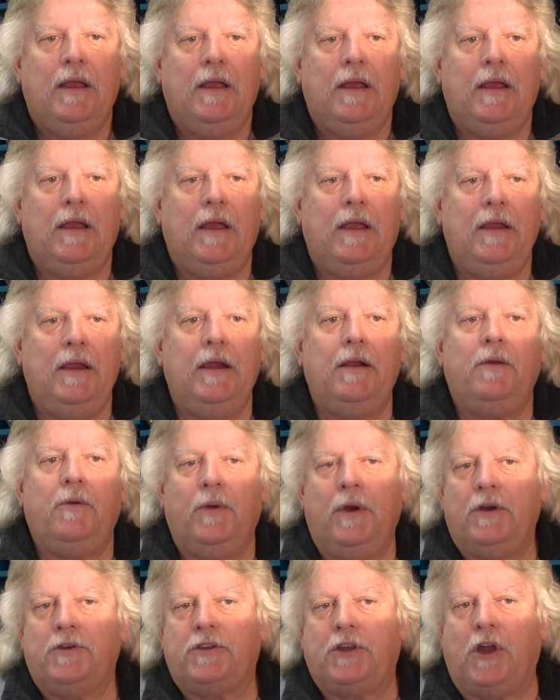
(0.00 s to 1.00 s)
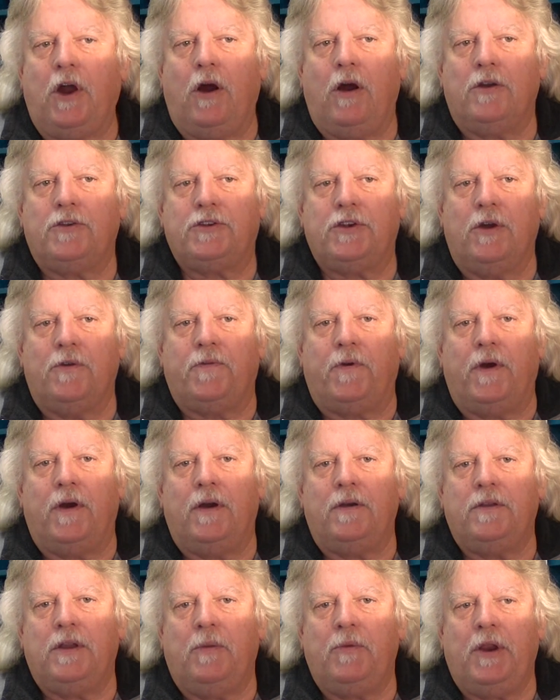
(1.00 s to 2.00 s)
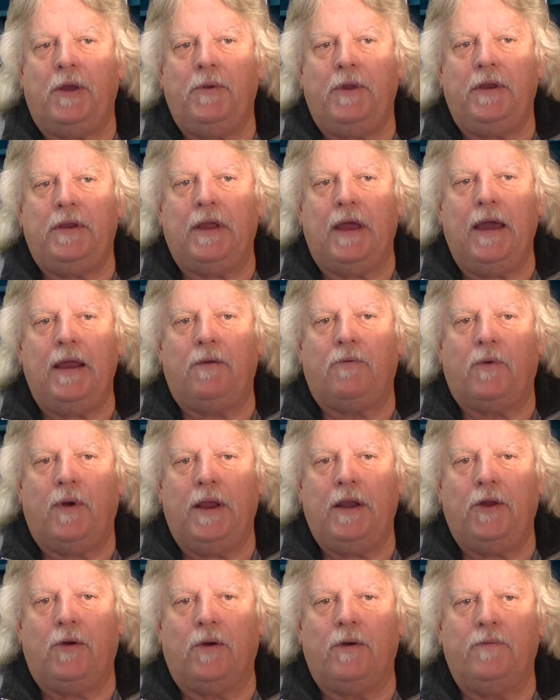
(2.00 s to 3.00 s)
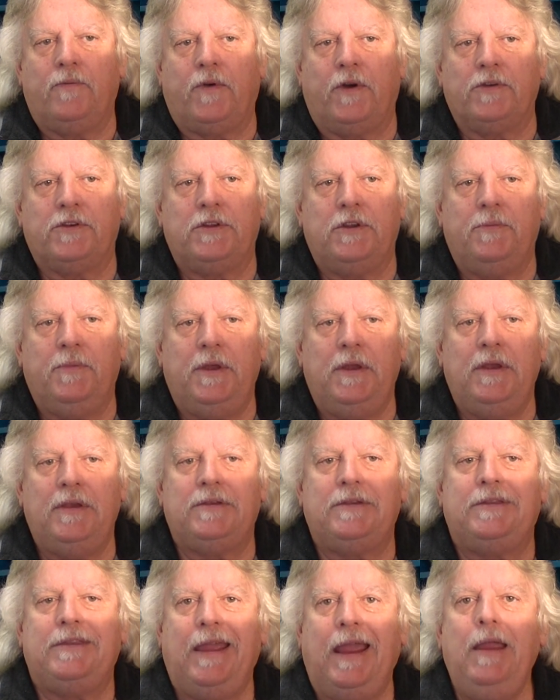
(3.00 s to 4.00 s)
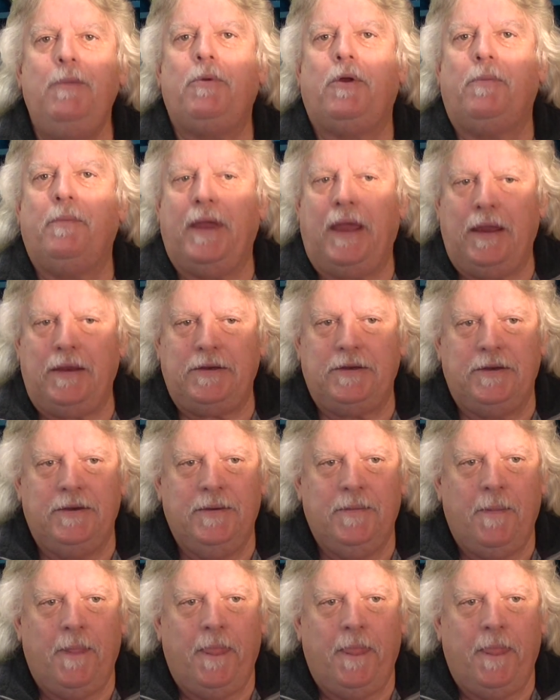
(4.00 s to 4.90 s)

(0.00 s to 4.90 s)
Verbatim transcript: Uh, here, here's the card so far. WWE title, Randy Orton versus The Miz. Table match.